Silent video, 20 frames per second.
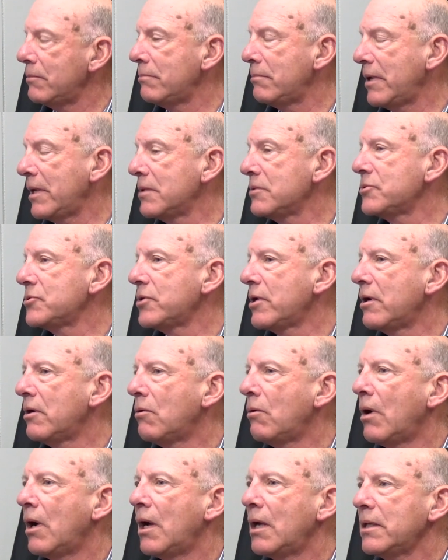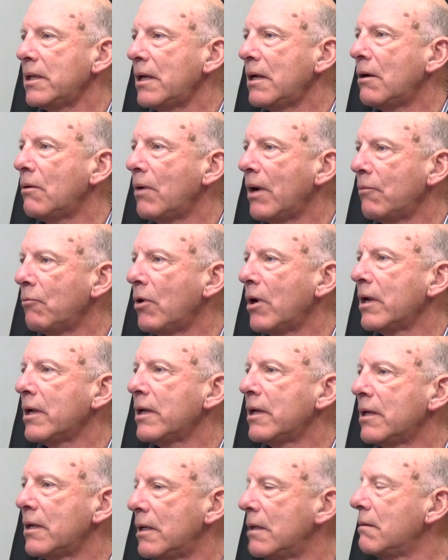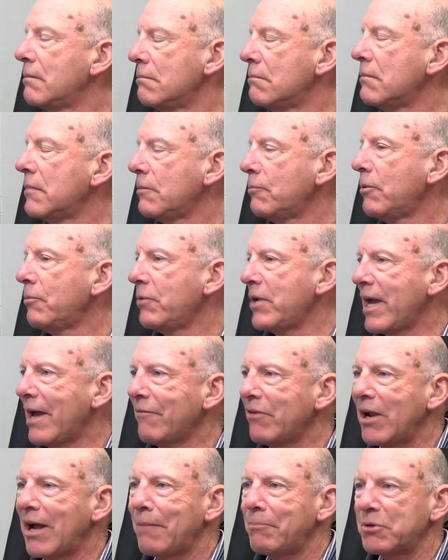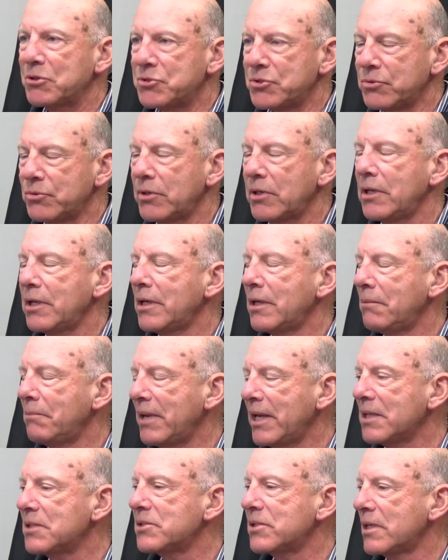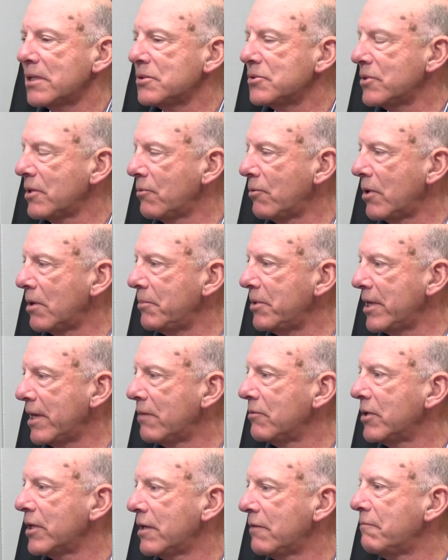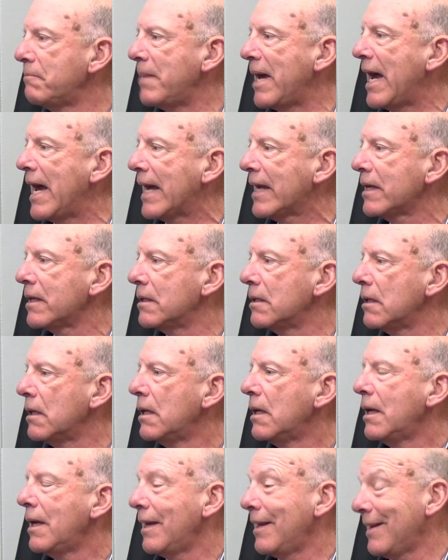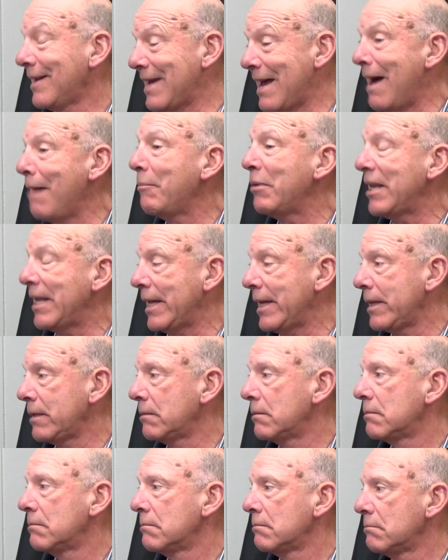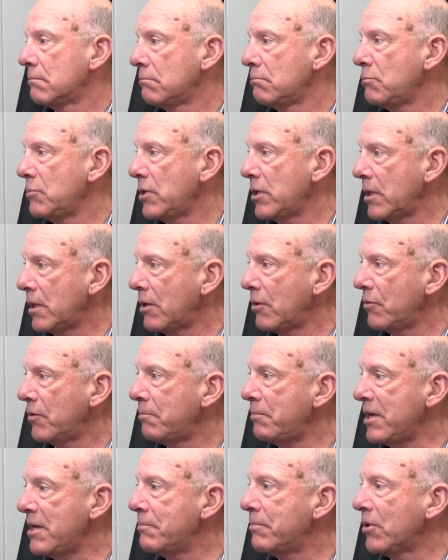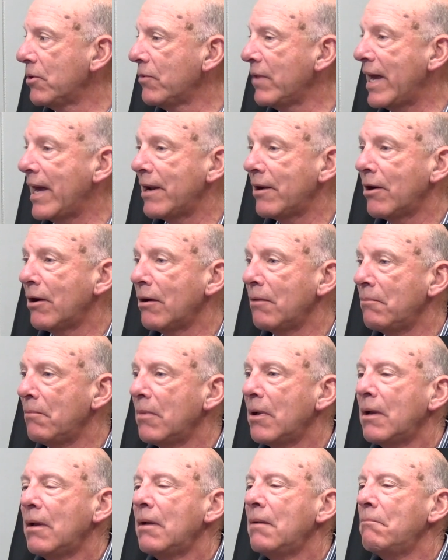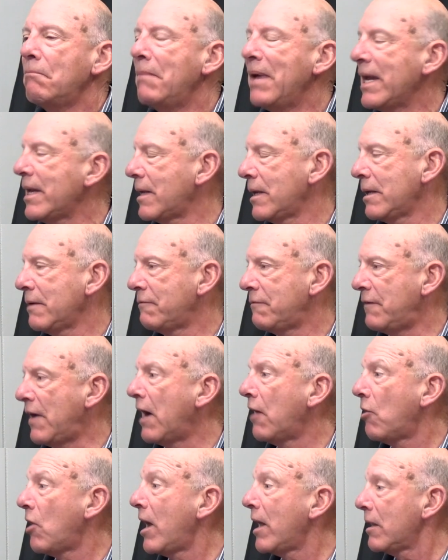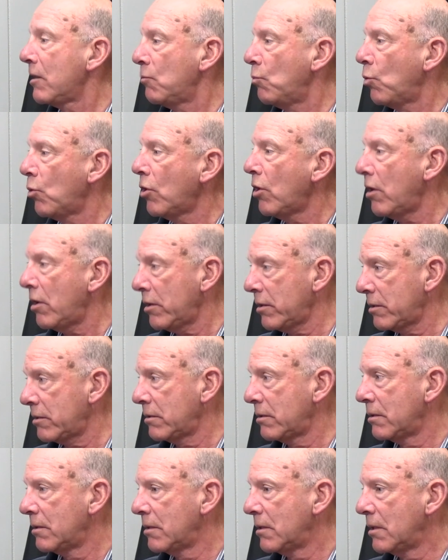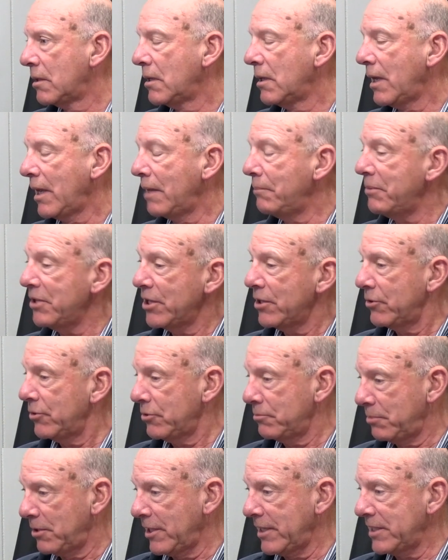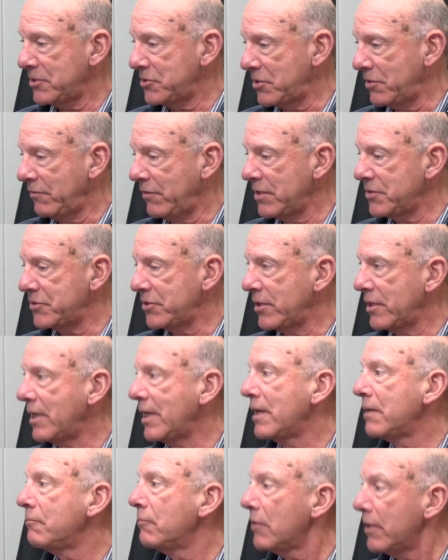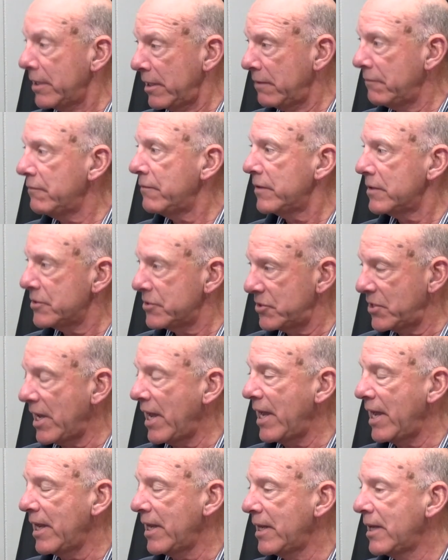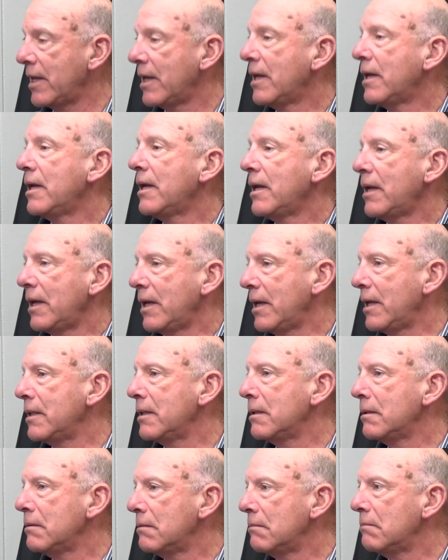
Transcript: And so, I want to, when we have an opportunity and it makes sense, I want to be able to give back and accommodate, the people that are making Fire Island work and be a good place to visit and live and stay. And